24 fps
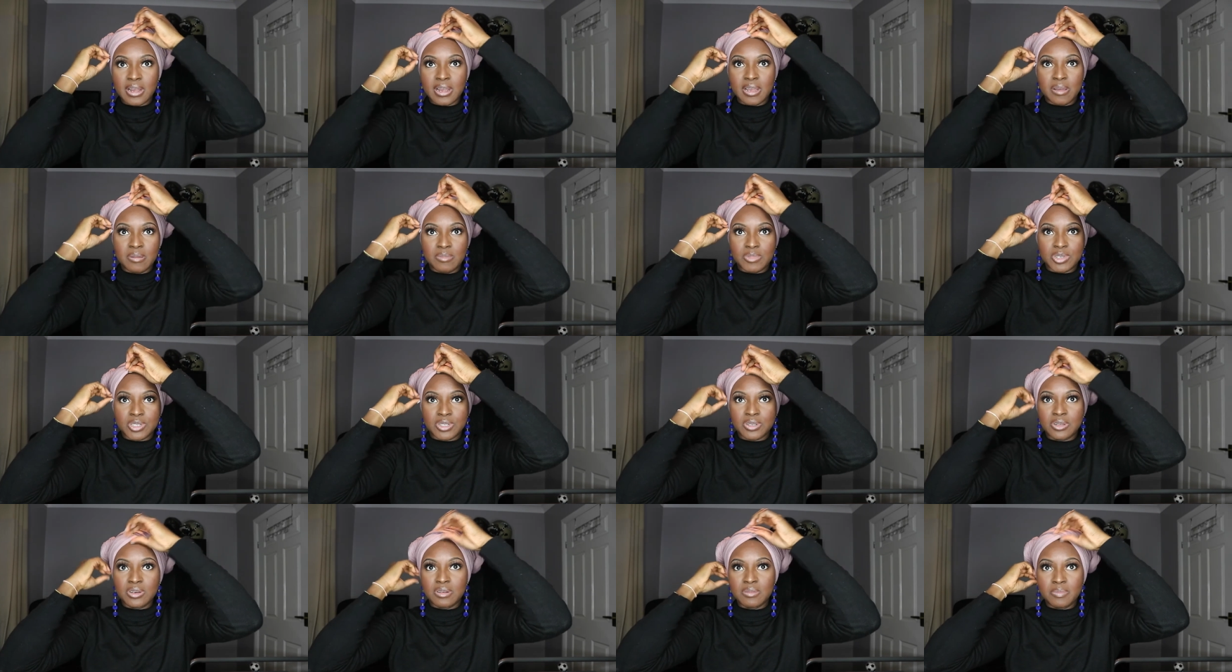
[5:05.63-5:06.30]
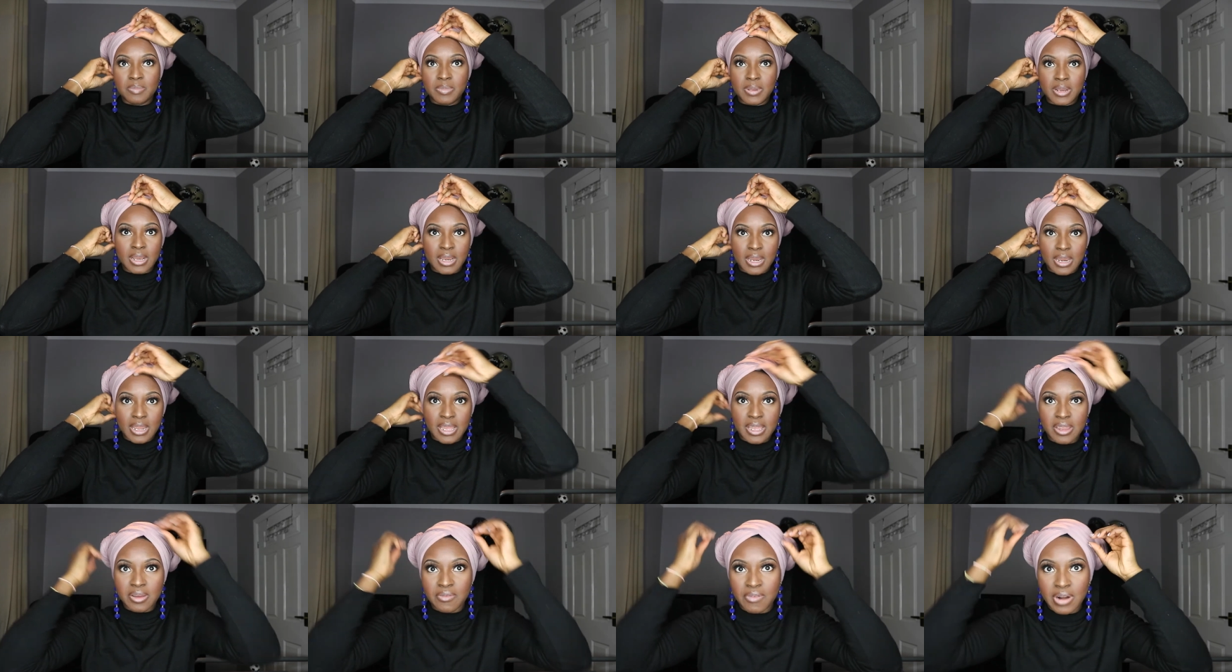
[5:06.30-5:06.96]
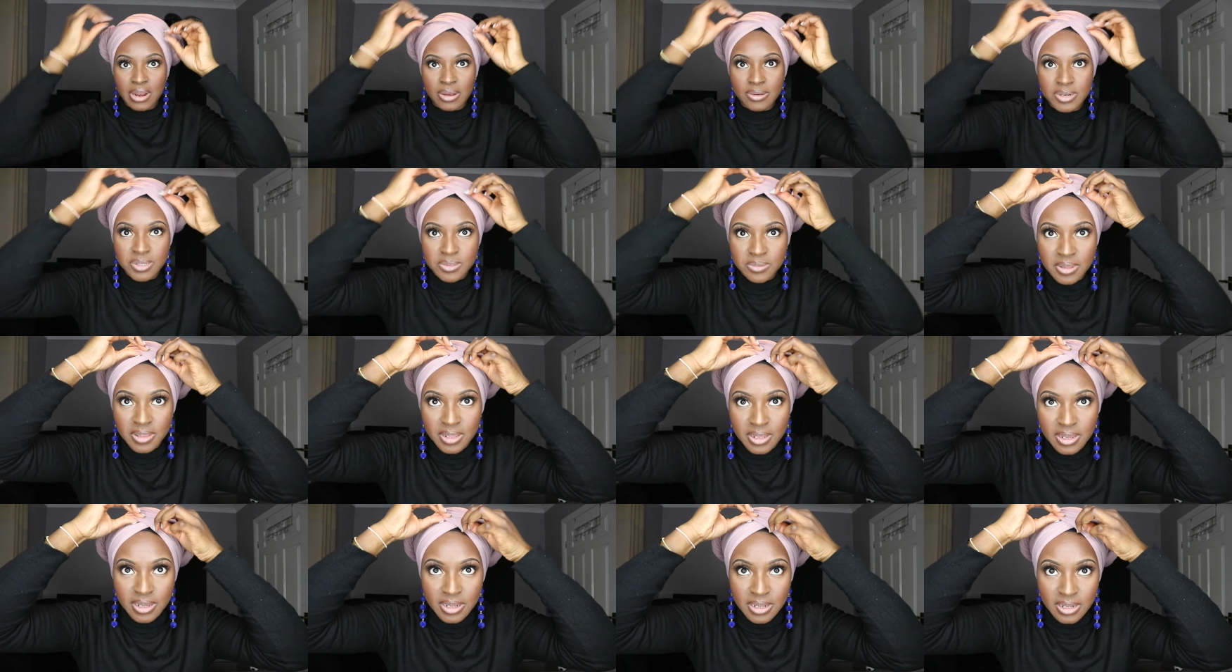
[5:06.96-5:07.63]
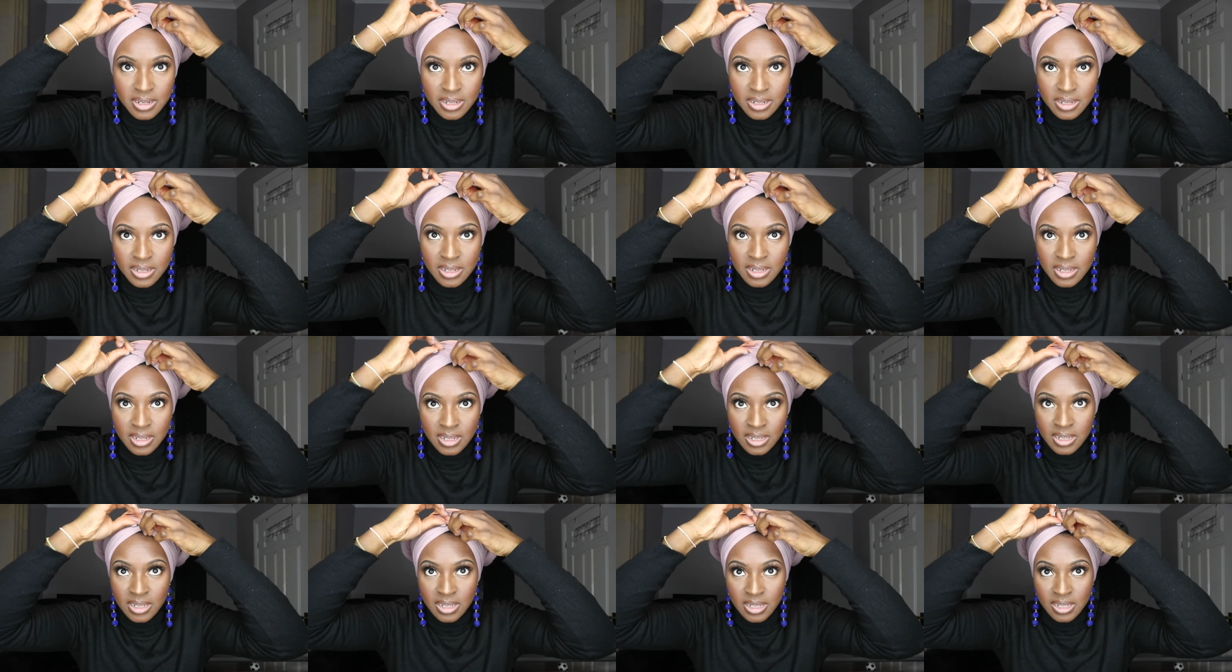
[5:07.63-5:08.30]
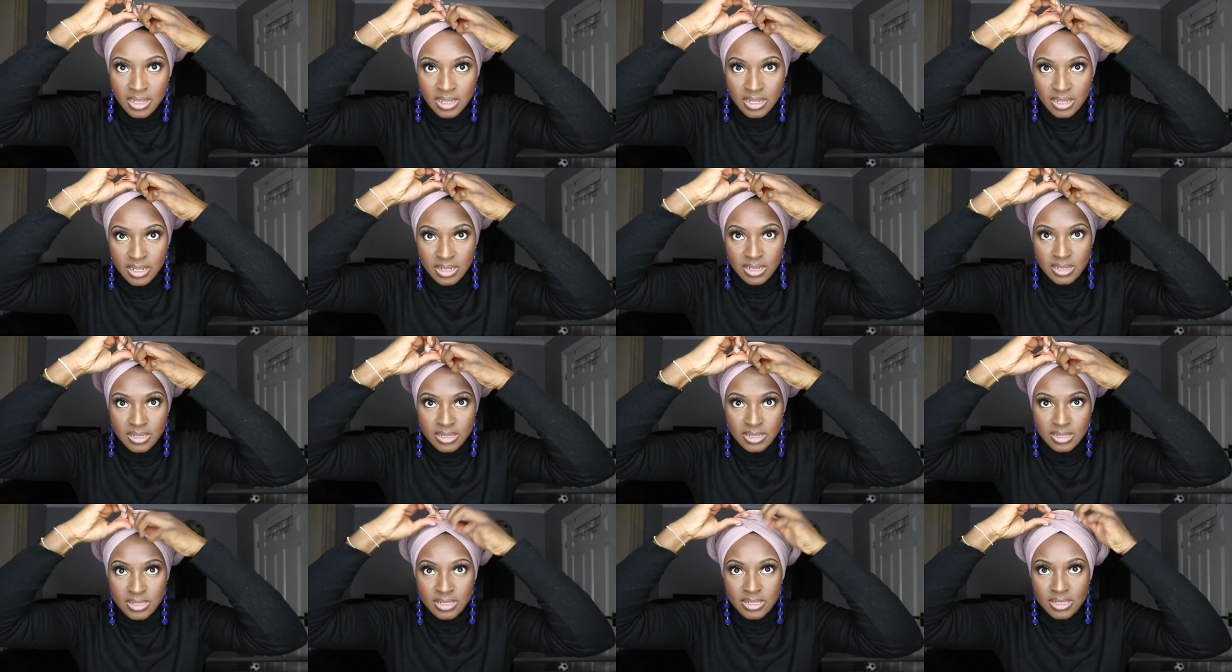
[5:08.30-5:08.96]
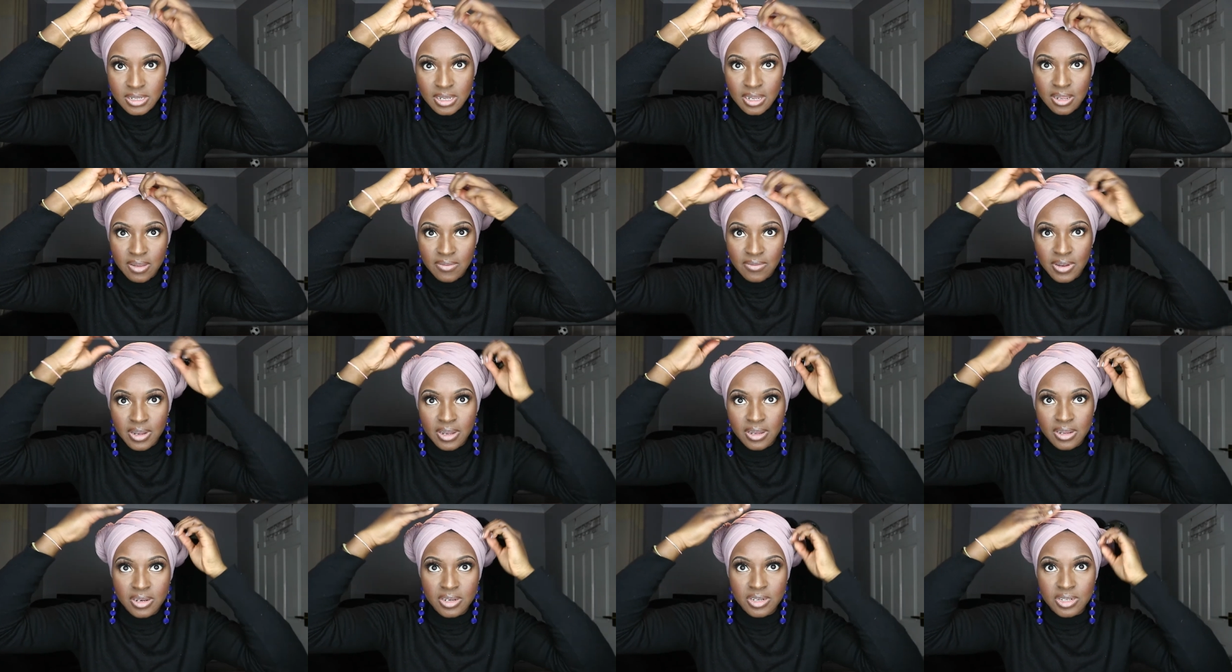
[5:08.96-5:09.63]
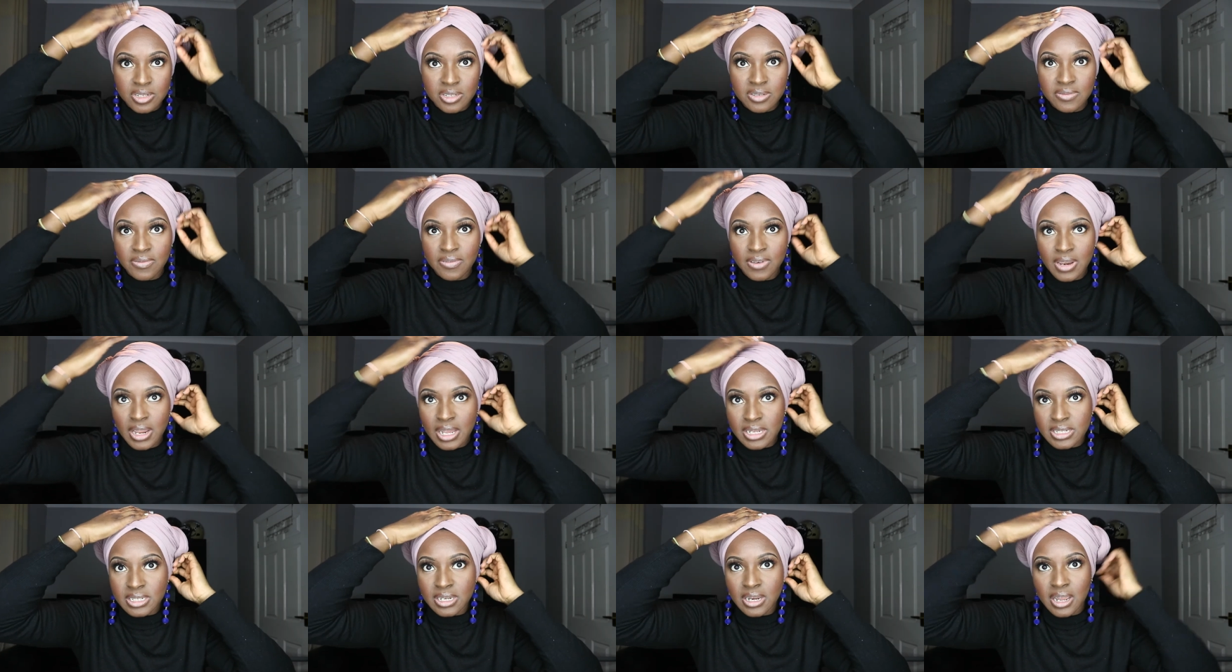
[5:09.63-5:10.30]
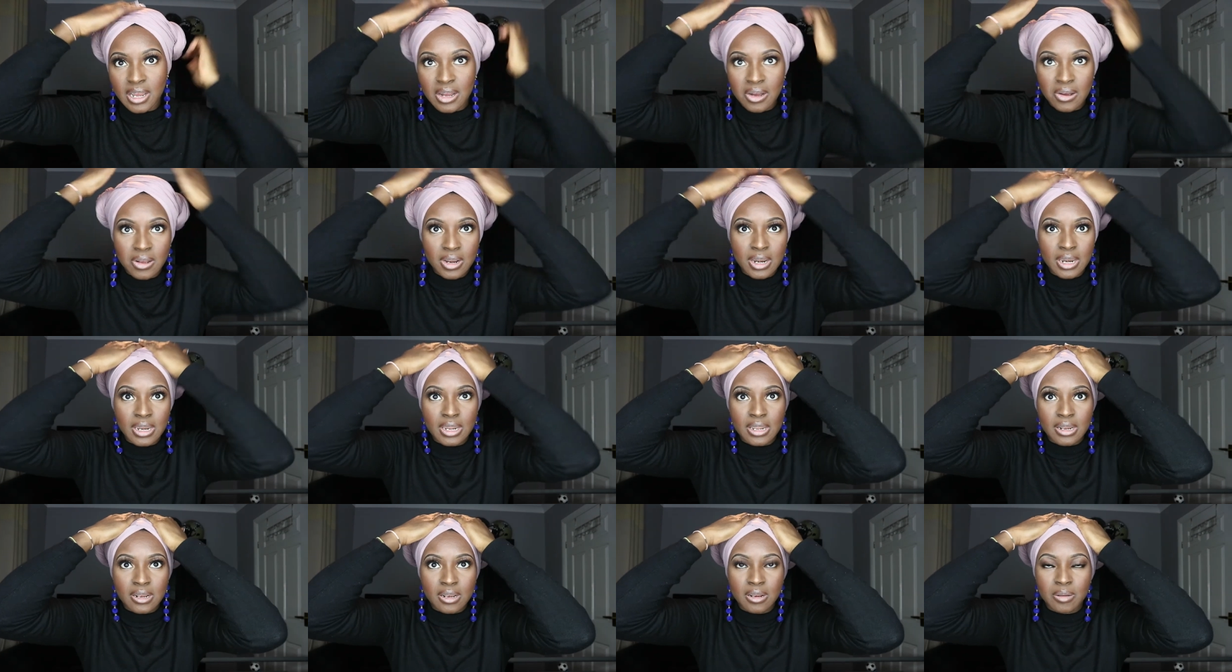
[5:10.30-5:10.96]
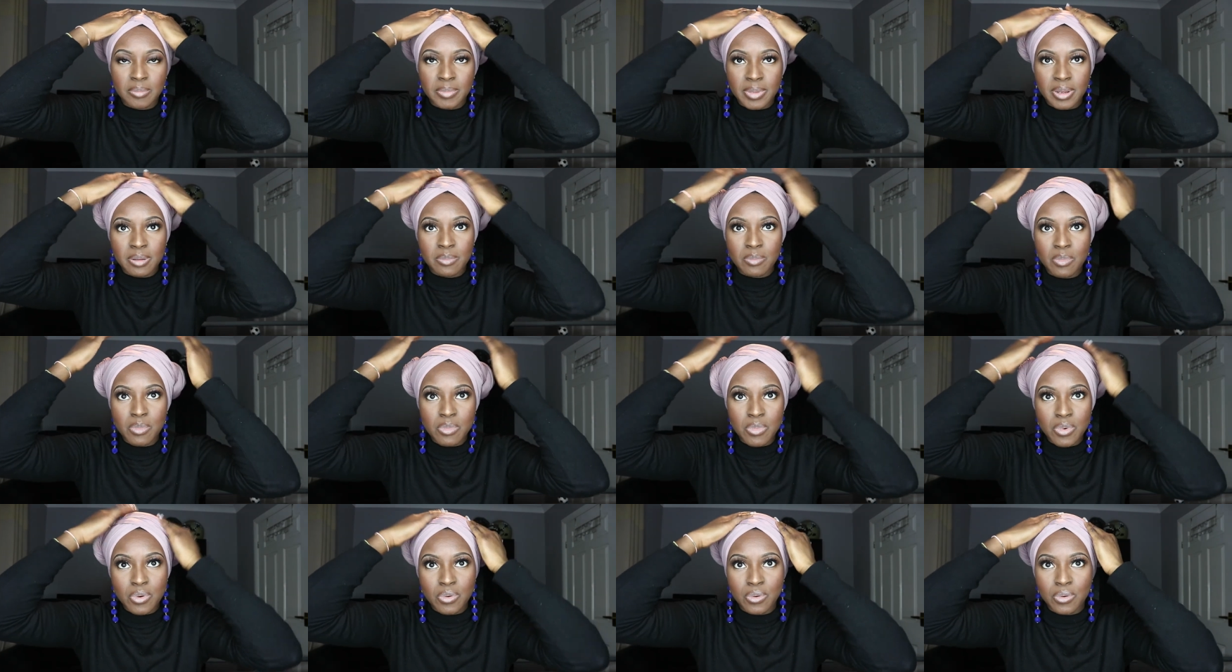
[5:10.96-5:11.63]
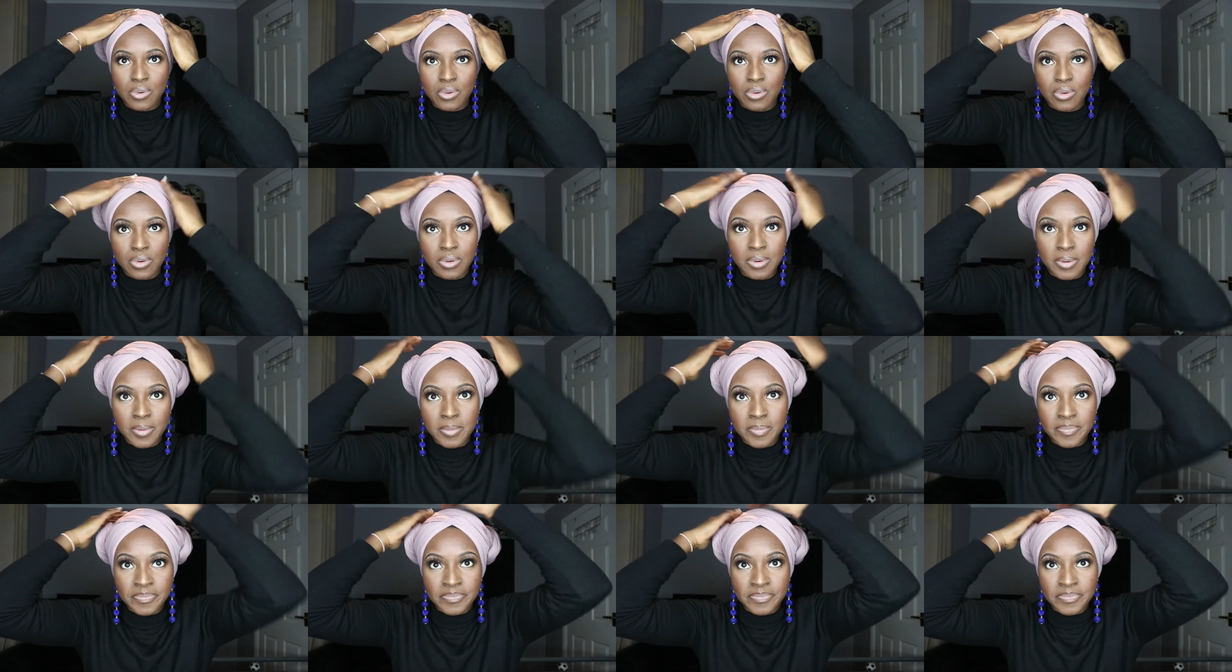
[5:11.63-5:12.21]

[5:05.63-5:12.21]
I'm just gonna play around with it and see if I can just flatten it out a little bit more.